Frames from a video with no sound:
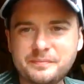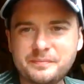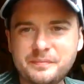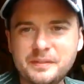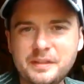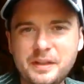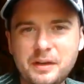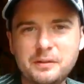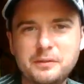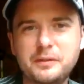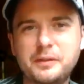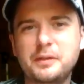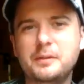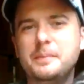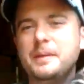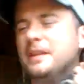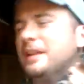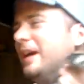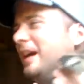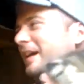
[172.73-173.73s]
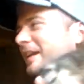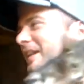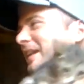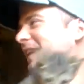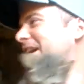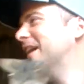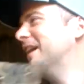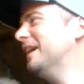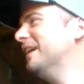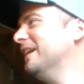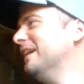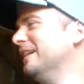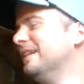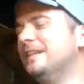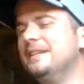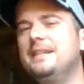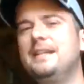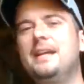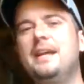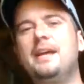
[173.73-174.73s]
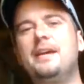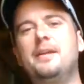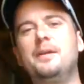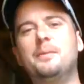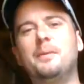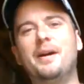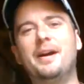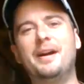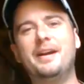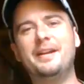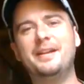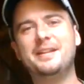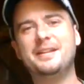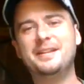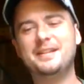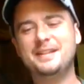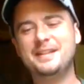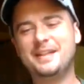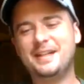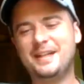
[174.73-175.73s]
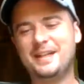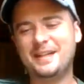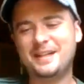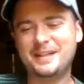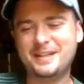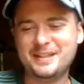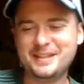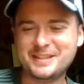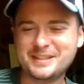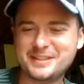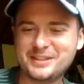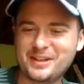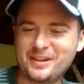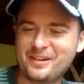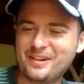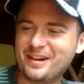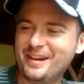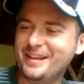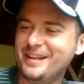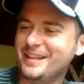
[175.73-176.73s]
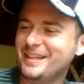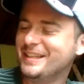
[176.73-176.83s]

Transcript: Don't do me like that. Anyway, uh, sorry.